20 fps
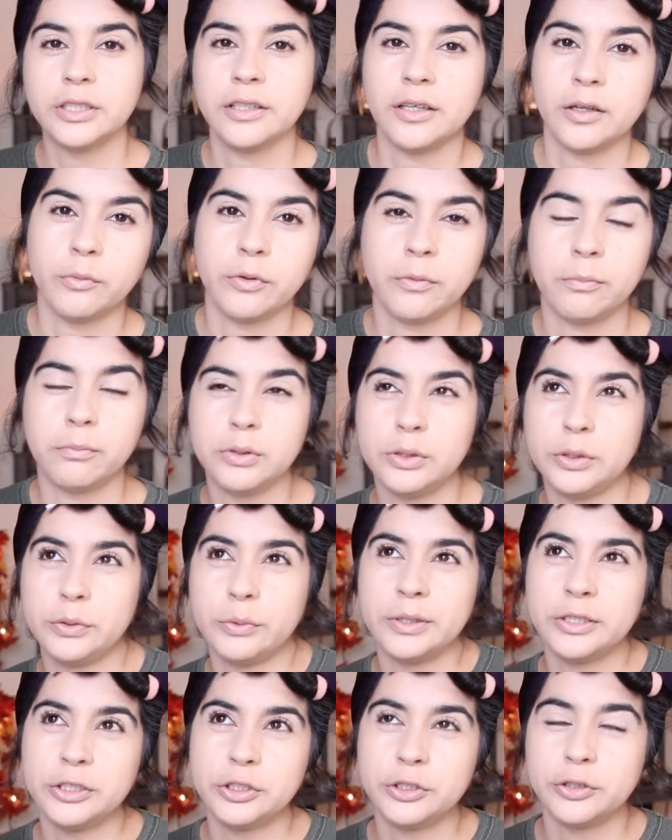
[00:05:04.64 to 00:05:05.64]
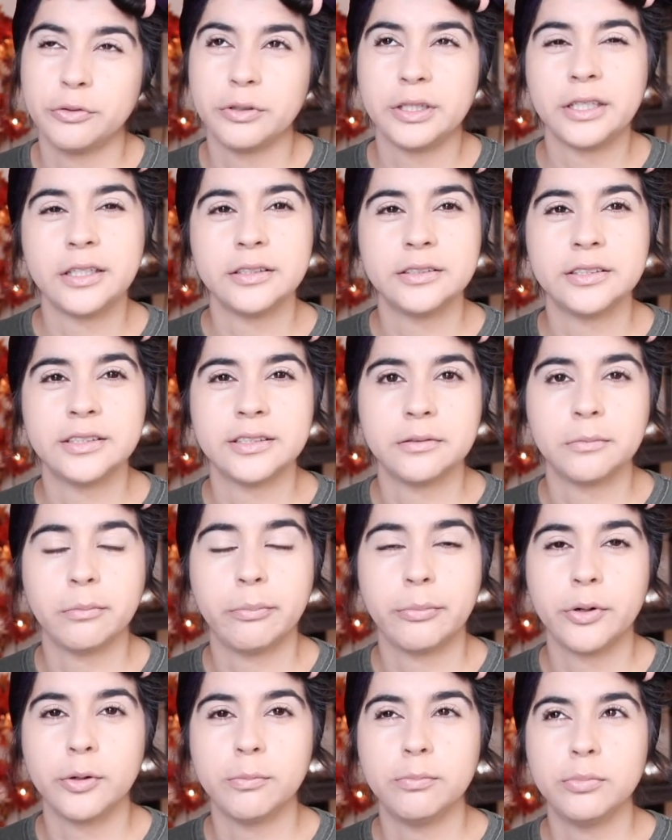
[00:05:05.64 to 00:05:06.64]
so like with bluish greens and
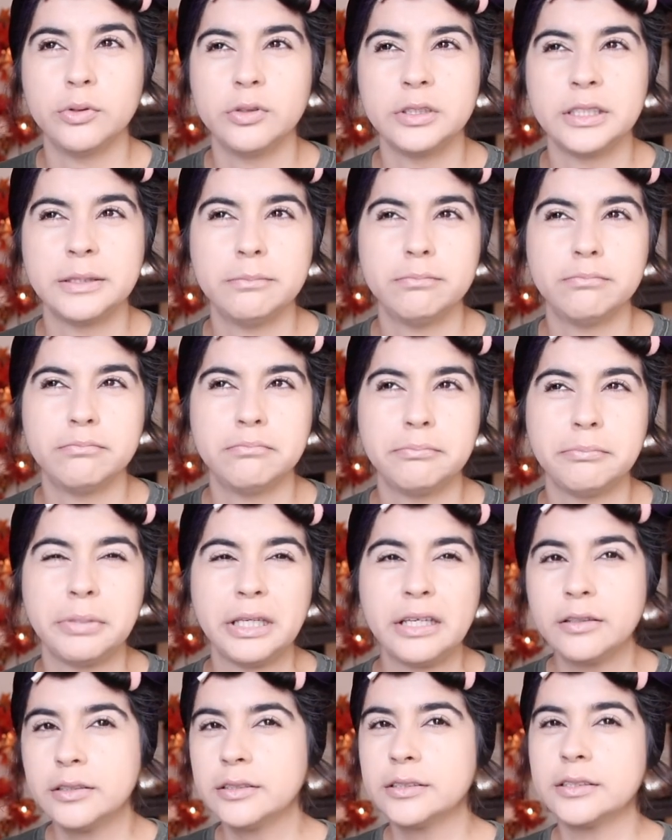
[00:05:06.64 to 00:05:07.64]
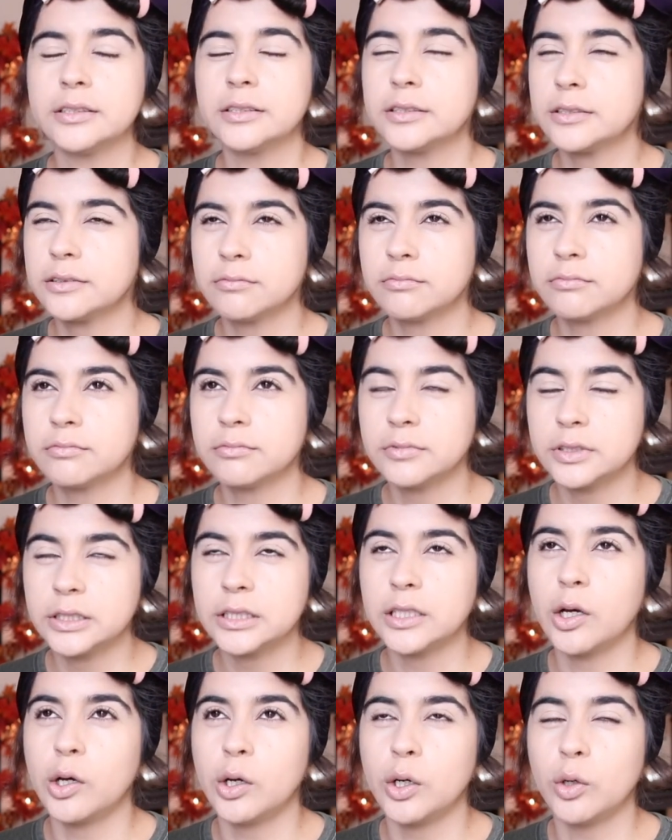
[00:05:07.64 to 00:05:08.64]
purpley pinks
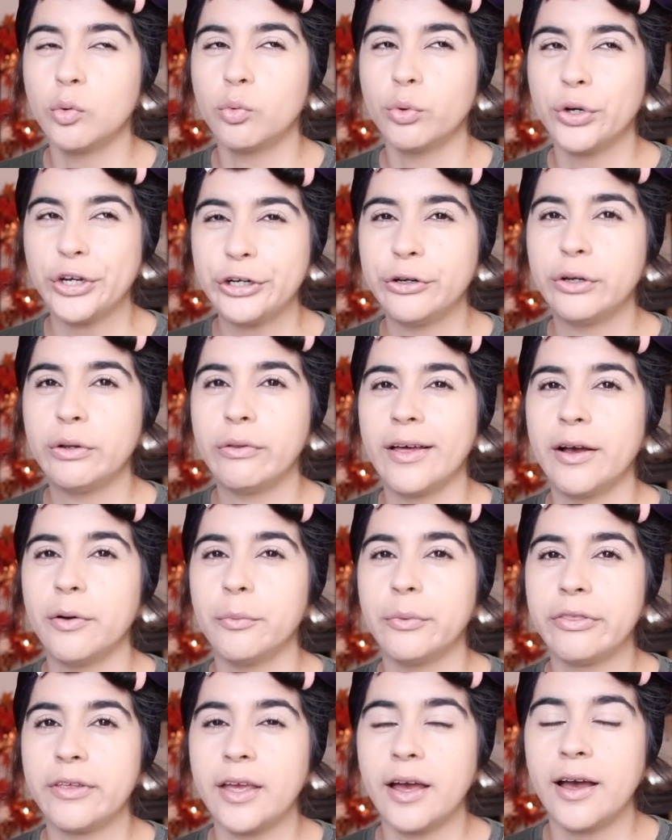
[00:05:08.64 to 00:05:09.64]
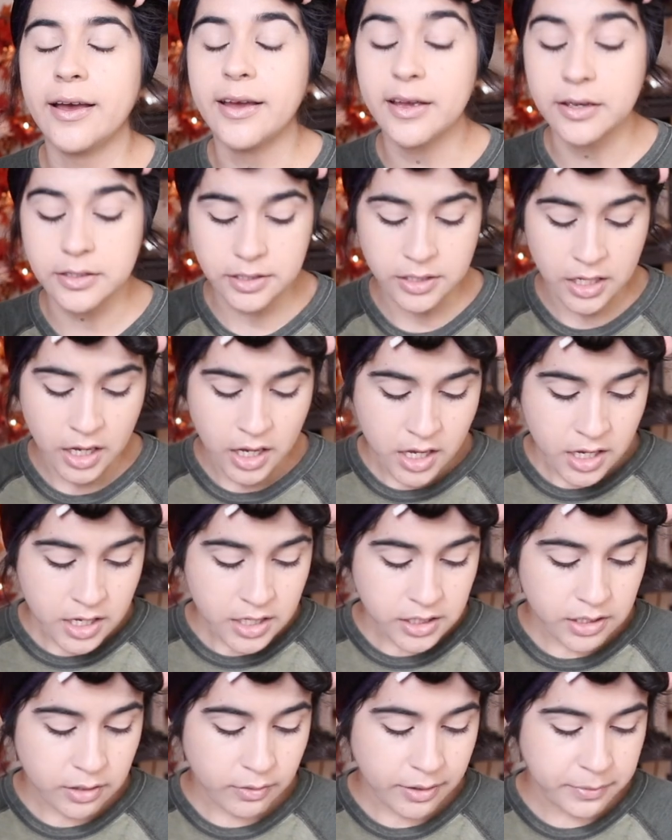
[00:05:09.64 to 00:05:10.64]
so we're gonna do that with the eyes.
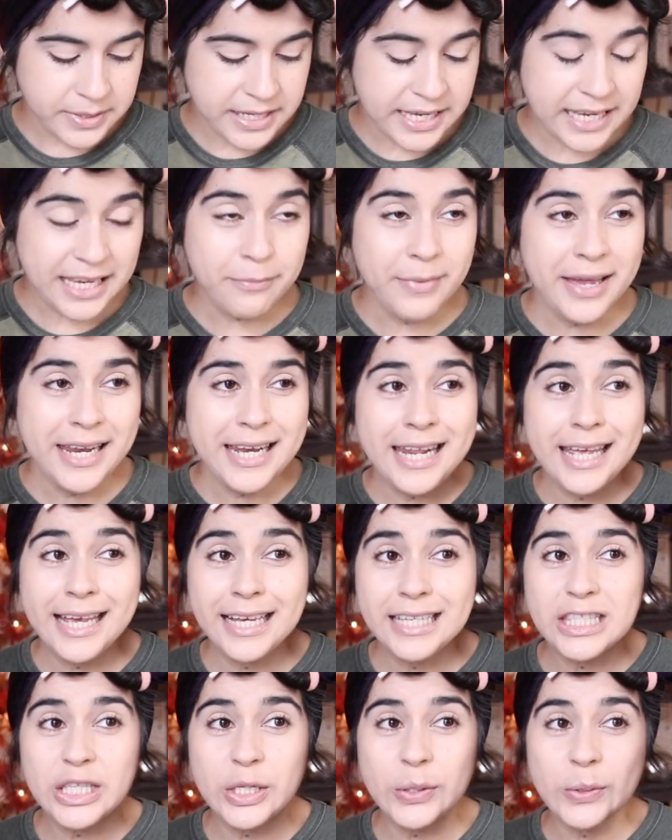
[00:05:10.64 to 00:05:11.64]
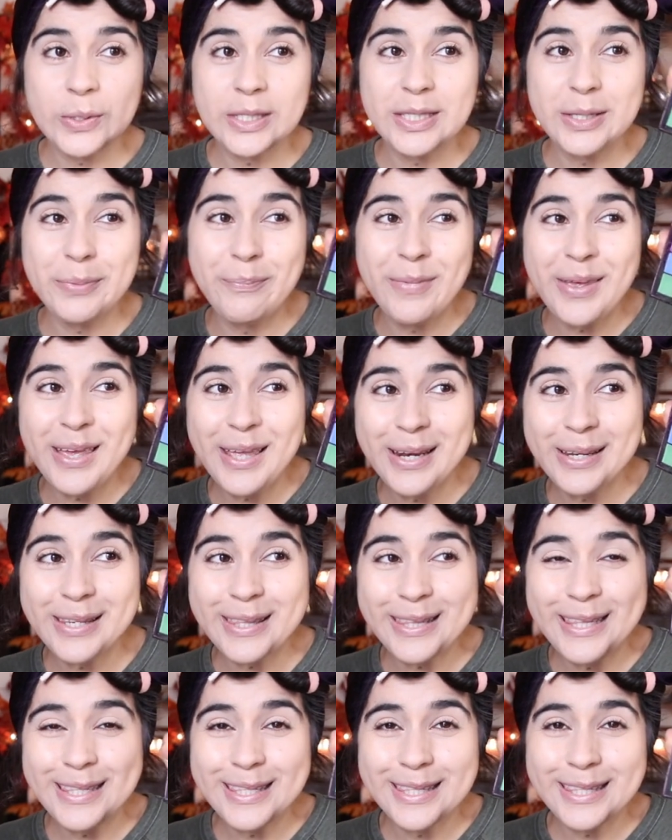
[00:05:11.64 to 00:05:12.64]
So I'm taking my NYX Ultimate
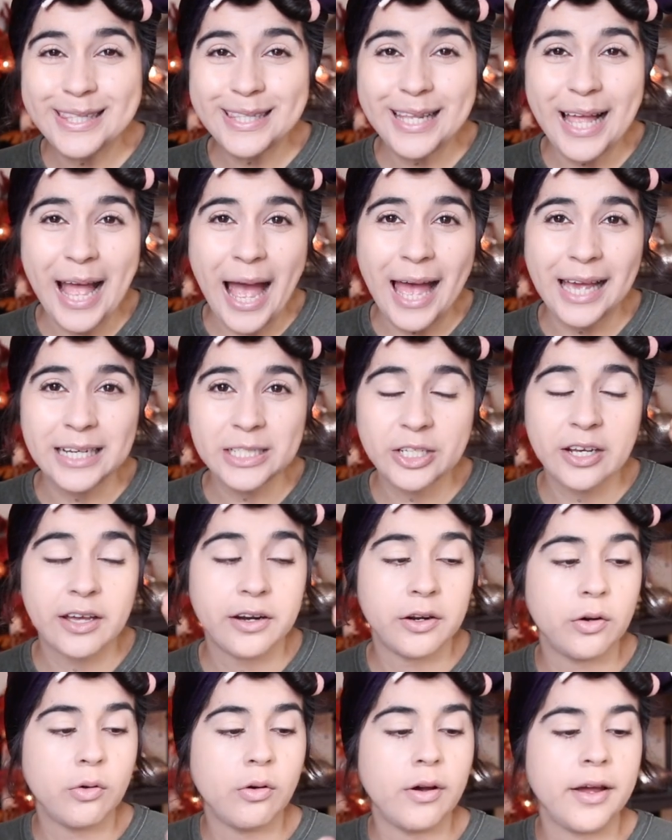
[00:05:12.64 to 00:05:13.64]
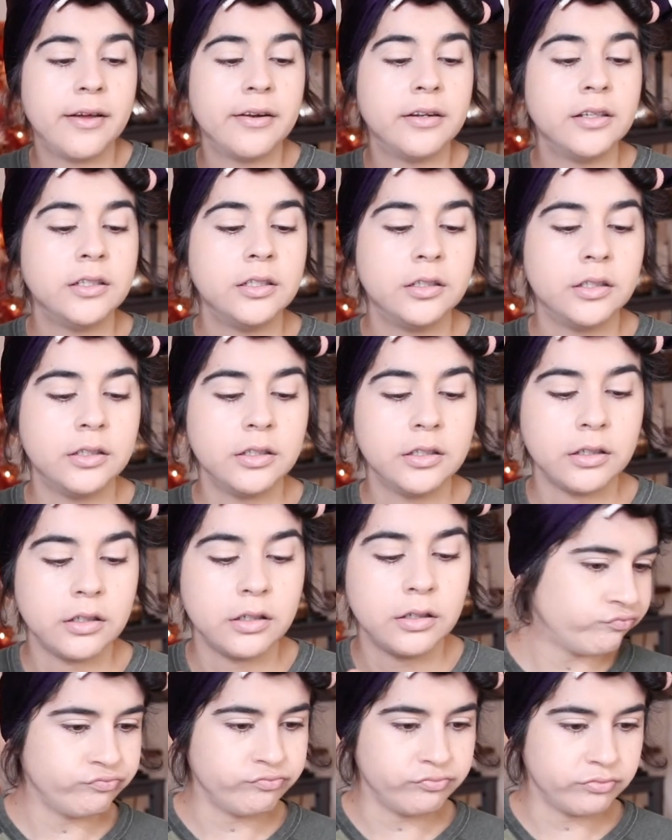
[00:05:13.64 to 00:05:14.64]
eyeshadow and
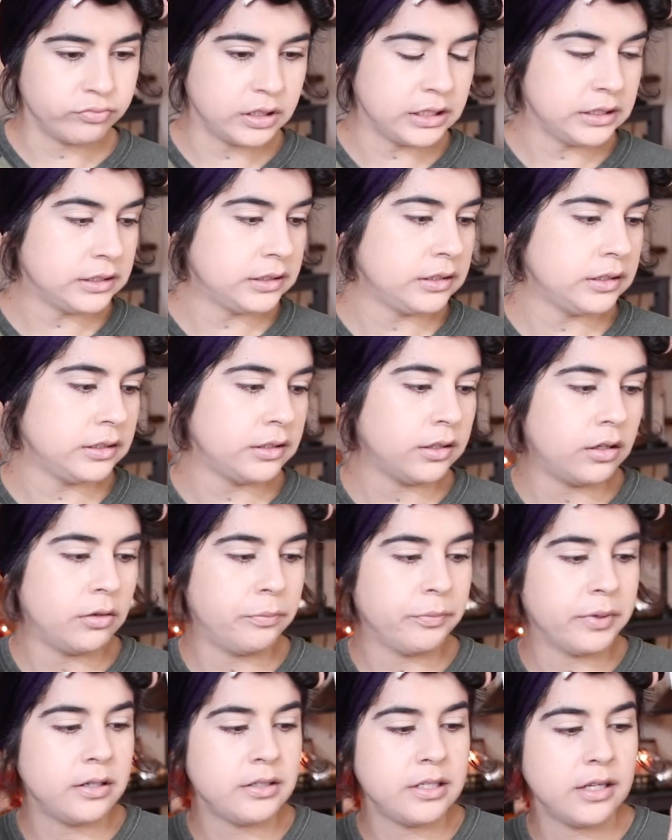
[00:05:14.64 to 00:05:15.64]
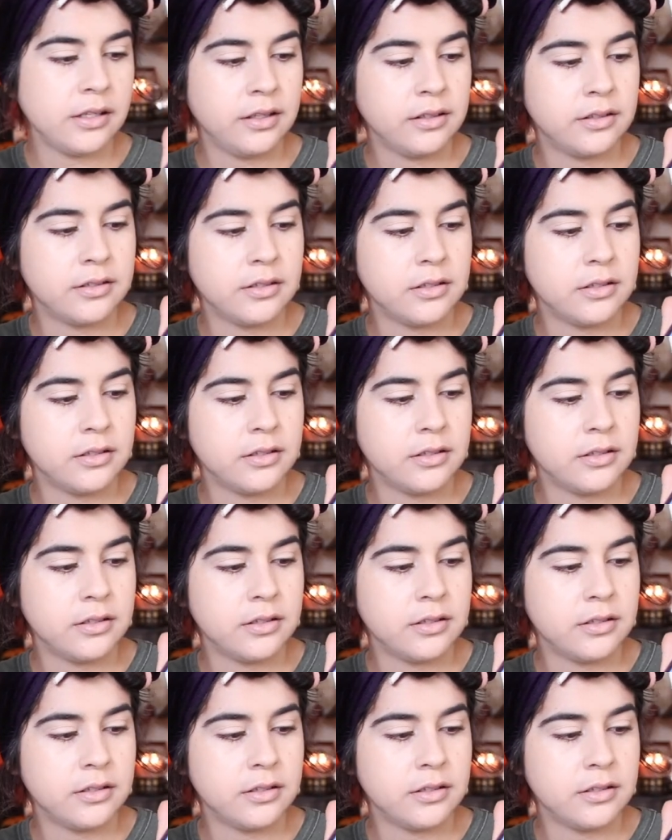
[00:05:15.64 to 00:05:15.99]
um, hmm, let's see, I'm gonna take like